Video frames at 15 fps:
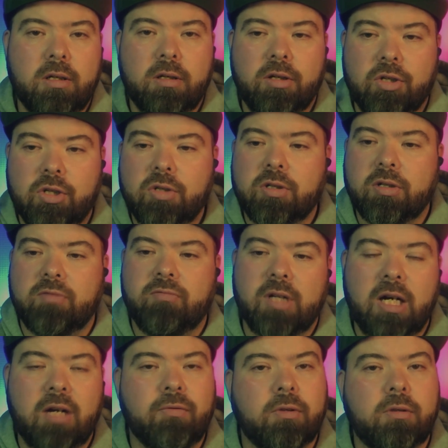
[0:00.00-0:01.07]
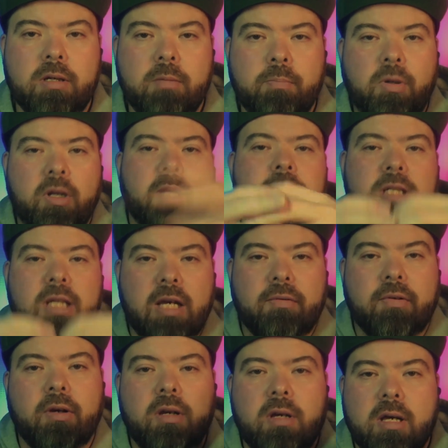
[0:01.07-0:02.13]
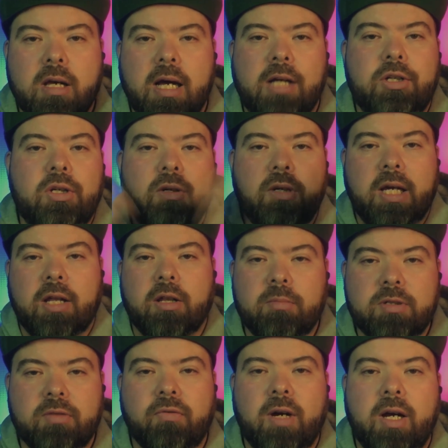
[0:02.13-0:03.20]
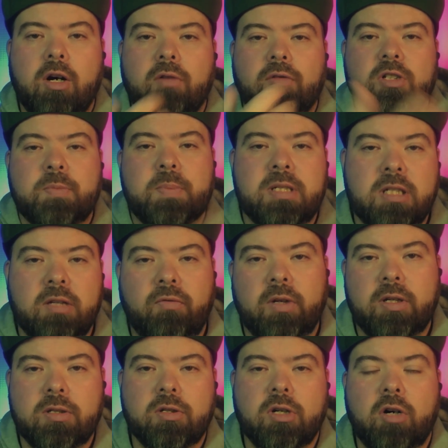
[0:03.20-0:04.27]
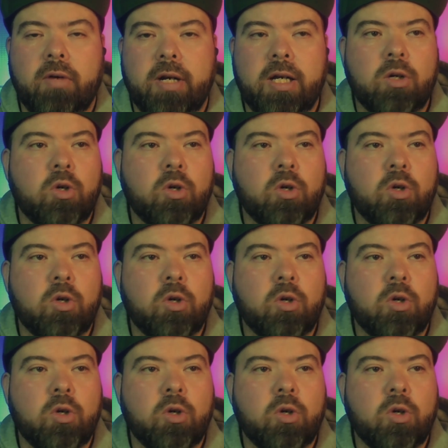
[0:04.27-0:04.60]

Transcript: you choose a rival, put them together, and you get them to fight over a specific story.